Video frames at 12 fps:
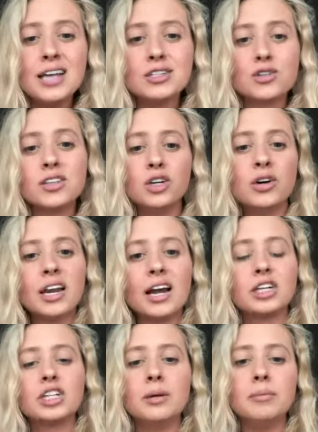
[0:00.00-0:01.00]
so that you can
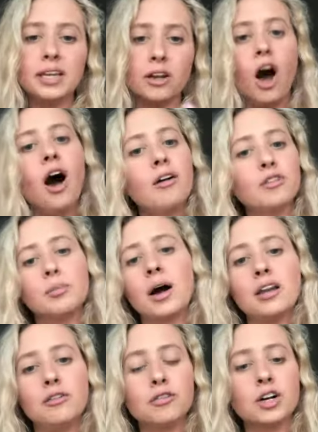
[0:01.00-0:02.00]
actually be in awe of your
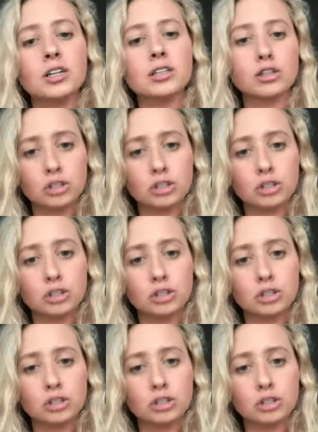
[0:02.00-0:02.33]
body first,